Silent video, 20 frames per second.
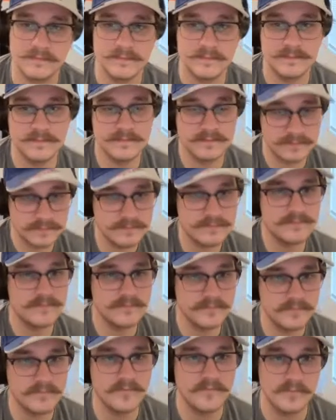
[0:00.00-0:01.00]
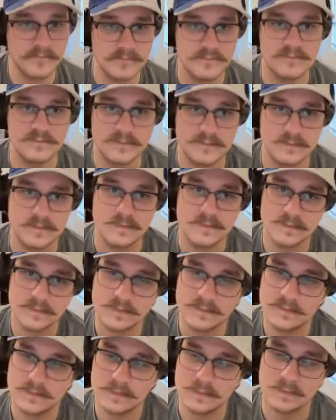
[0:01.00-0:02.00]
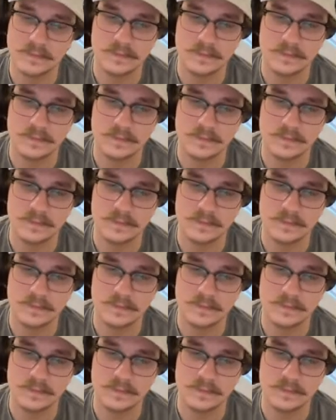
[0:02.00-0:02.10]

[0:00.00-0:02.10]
not going to continue because he's just not like that.